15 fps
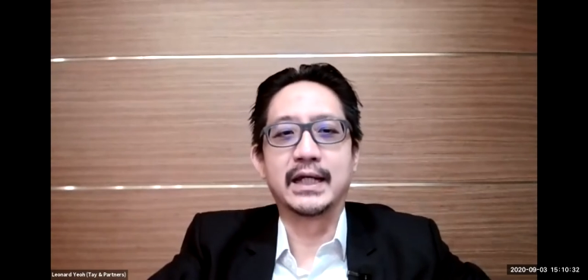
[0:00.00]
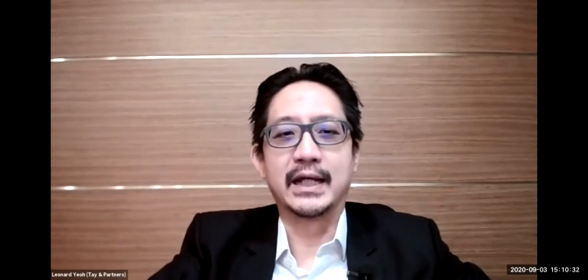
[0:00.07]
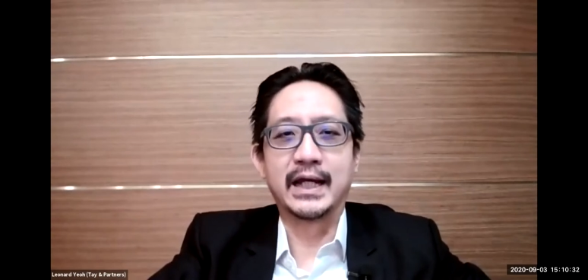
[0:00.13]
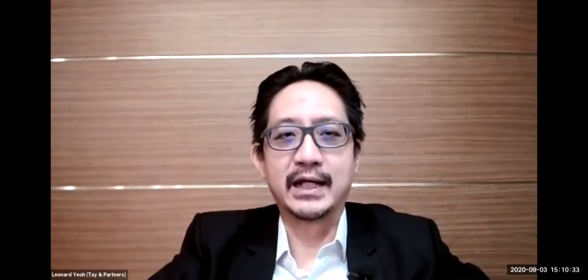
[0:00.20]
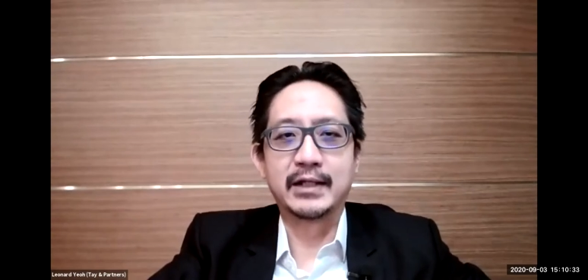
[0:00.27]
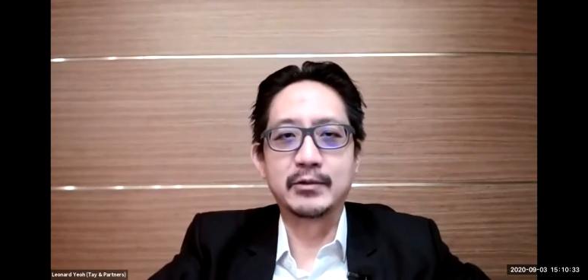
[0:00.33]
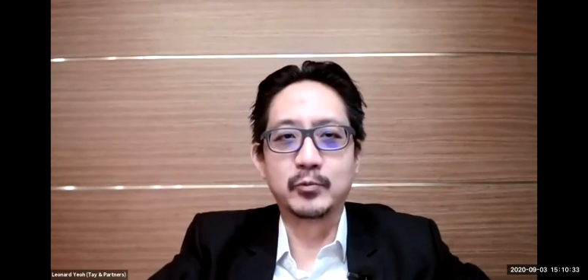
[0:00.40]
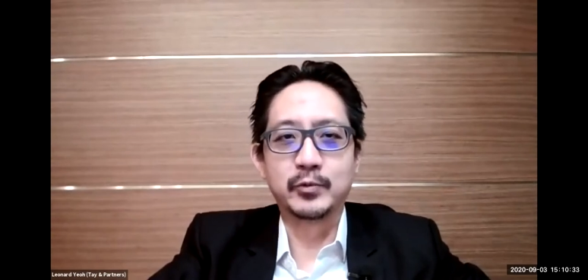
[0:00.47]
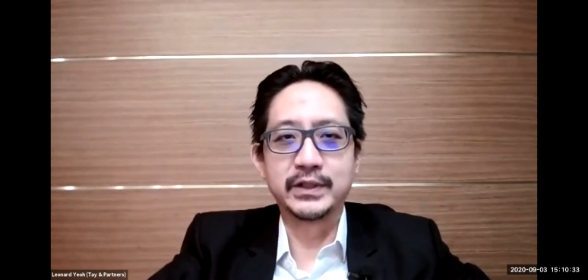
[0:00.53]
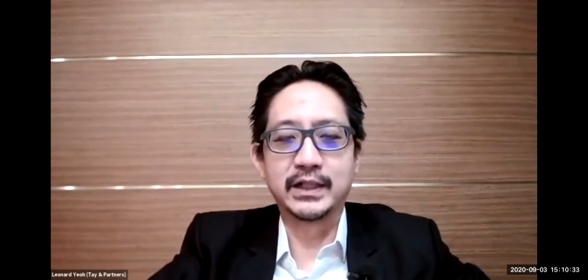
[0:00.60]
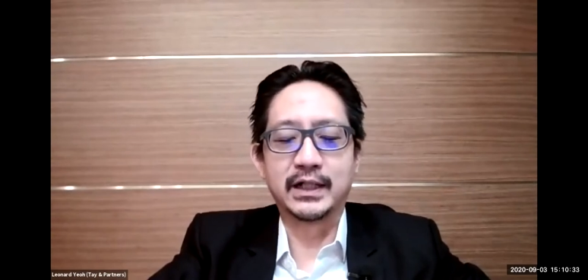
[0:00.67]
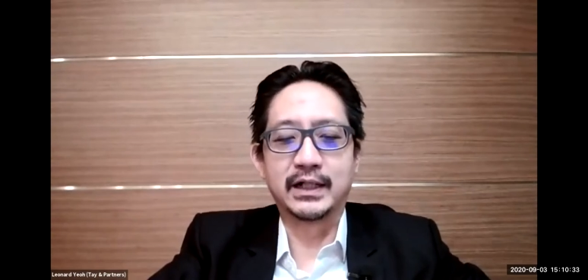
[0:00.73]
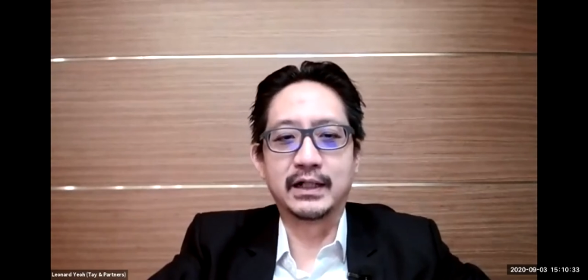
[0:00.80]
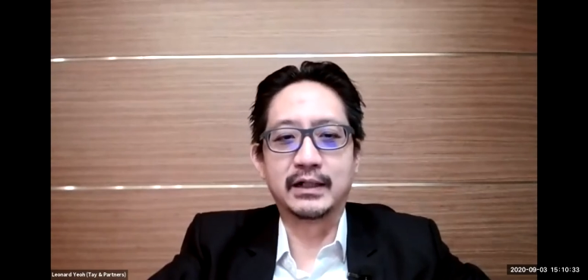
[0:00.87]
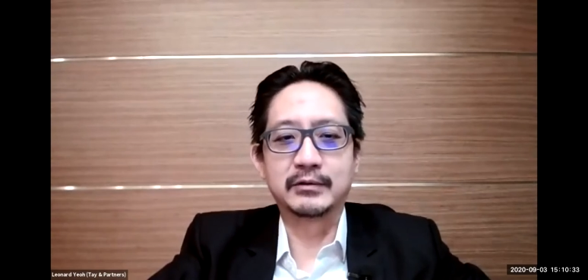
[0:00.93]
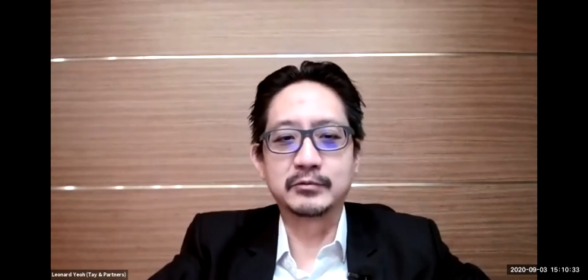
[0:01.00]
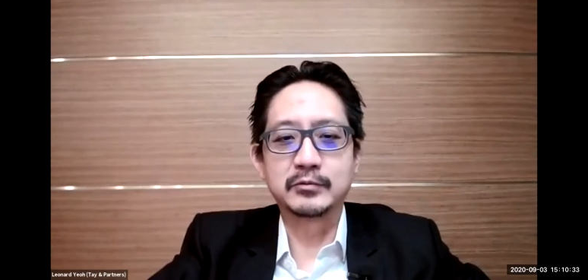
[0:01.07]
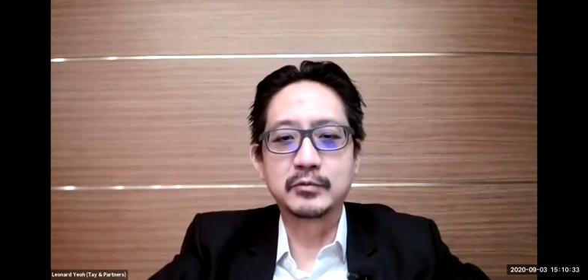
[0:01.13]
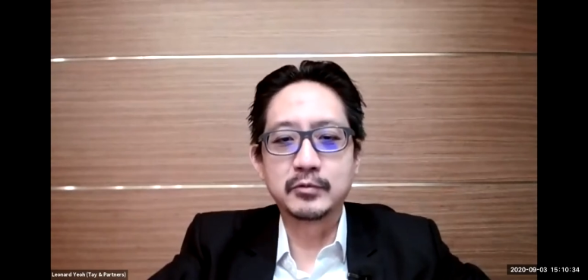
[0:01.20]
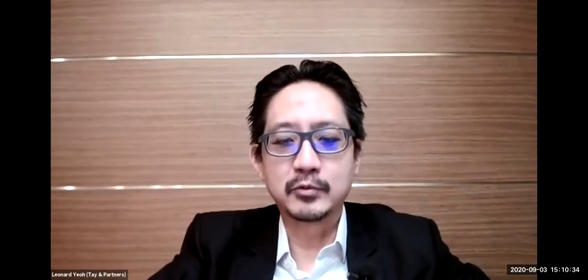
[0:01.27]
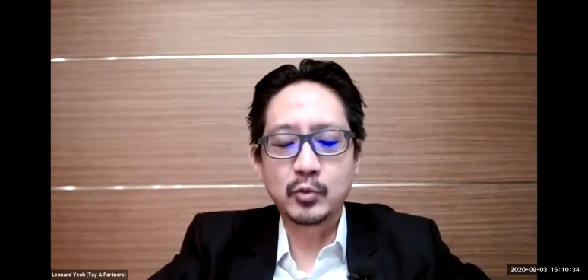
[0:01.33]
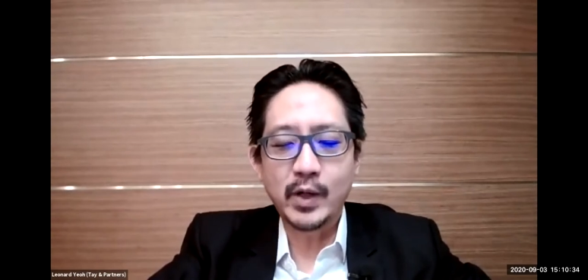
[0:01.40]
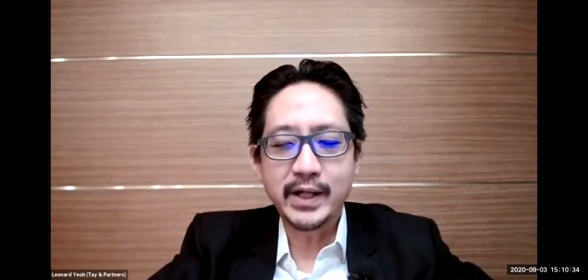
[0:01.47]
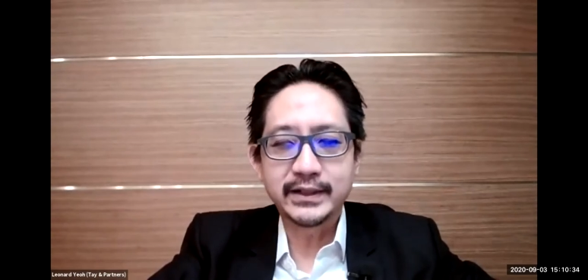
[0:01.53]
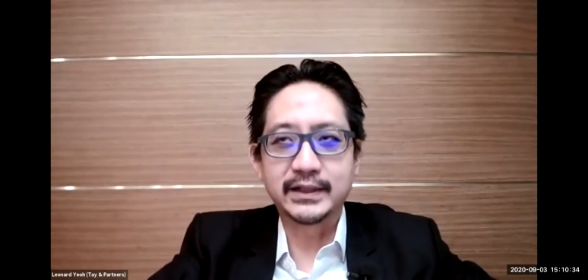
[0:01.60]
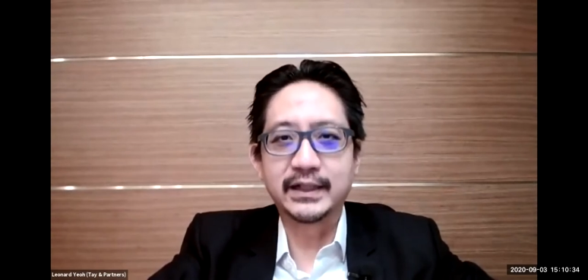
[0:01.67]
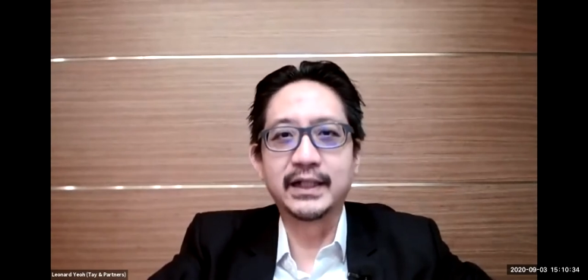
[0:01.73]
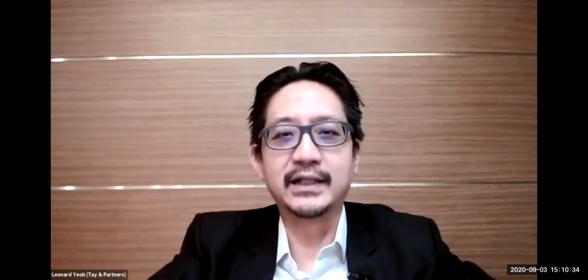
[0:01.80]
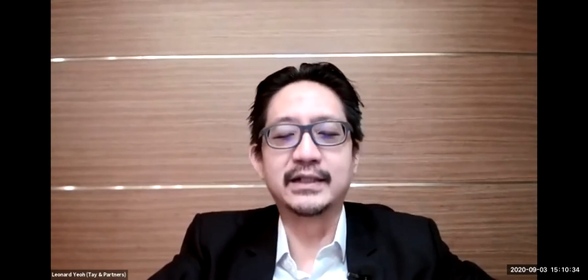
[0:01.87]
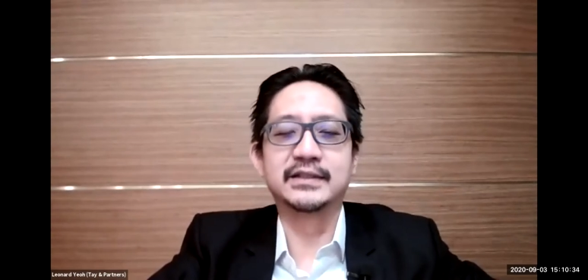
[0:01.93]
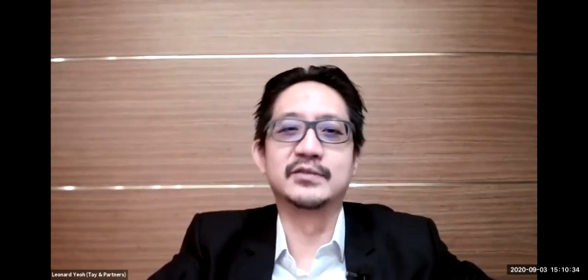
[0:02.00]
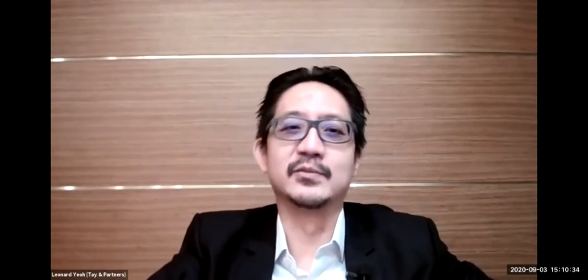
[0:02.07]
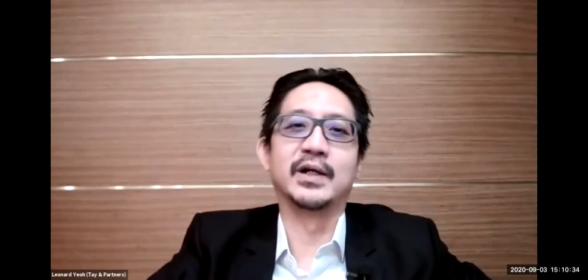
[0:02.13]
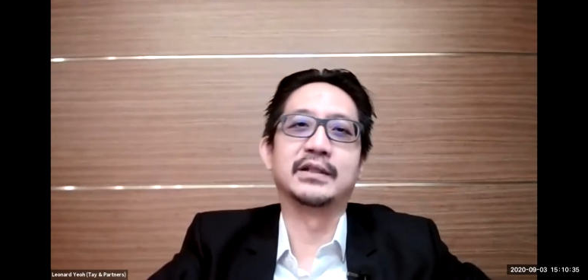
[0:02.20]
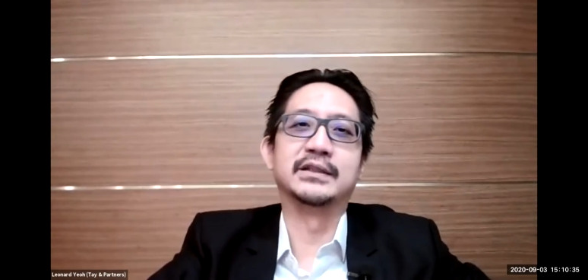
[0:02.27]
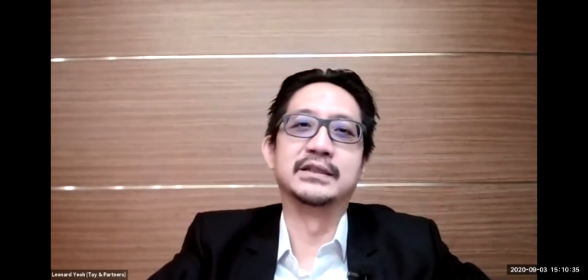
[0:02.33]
and we are quite ahead as well